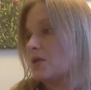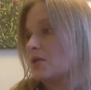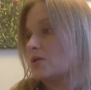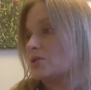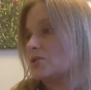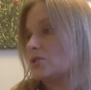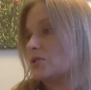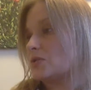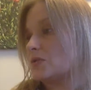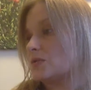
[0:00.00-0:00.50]

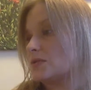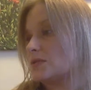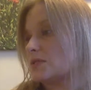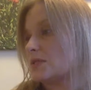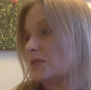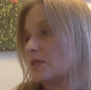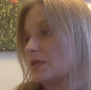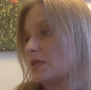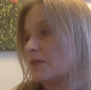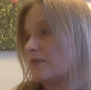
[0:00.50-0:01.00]
She used
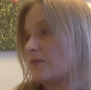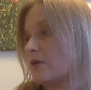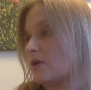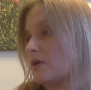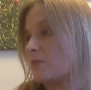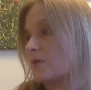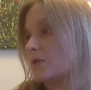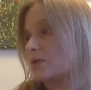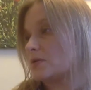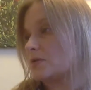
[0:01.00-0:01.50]
to leave our
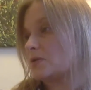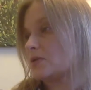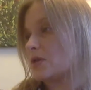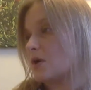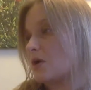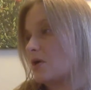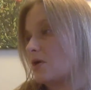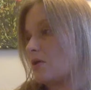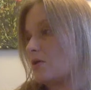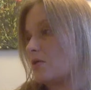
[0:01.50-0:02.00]
windows
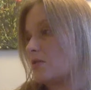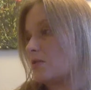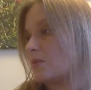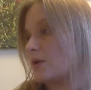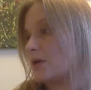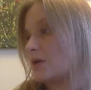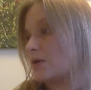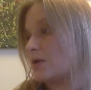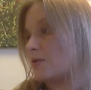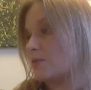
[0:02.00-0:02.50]
all the
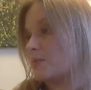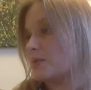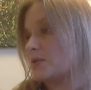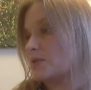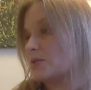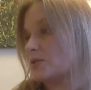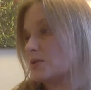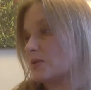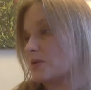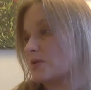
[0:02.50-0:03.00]
way open
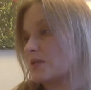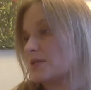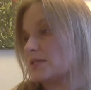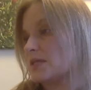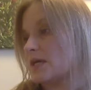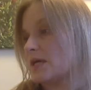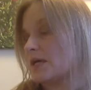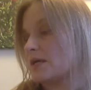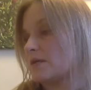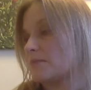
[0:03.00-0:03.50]
during the
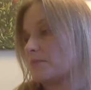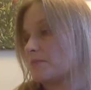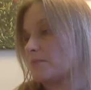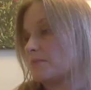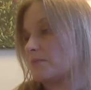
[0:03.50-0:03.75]
day.